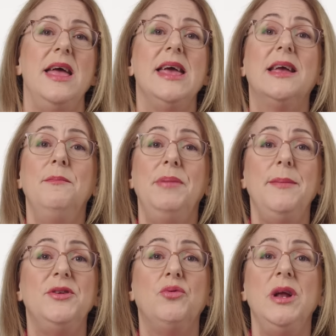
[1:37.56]
It can be
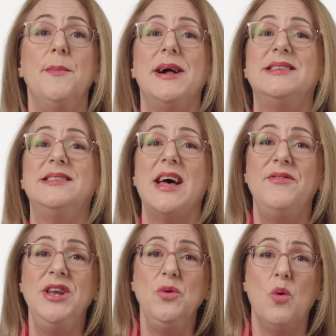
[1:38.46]
between about
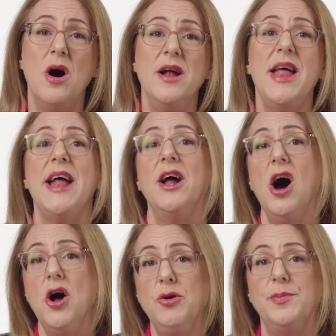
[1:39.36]
71% and
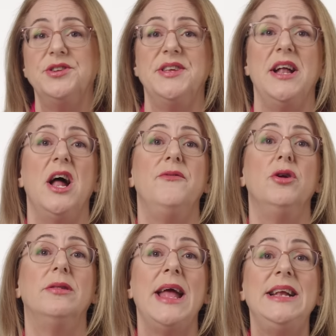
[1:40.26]
100% of
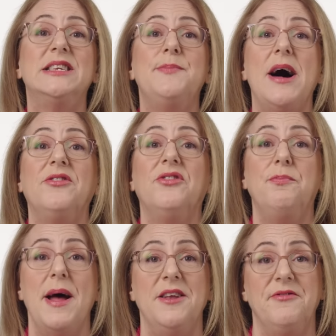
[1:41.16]
your late spouse's
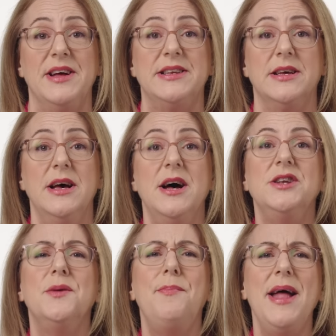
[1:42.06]
benefit,
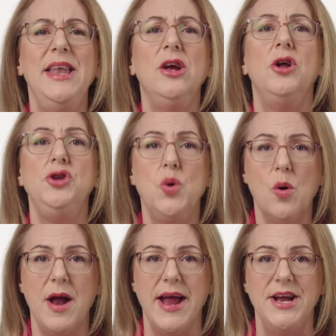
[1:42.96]
depending on
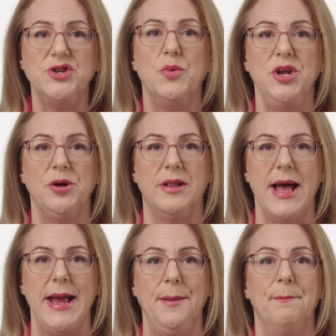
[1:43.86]
your age when you
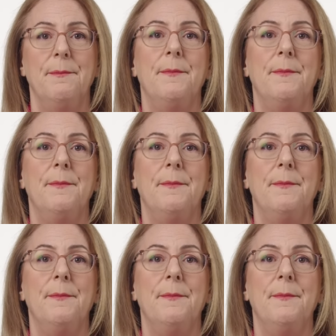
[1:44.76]
claim.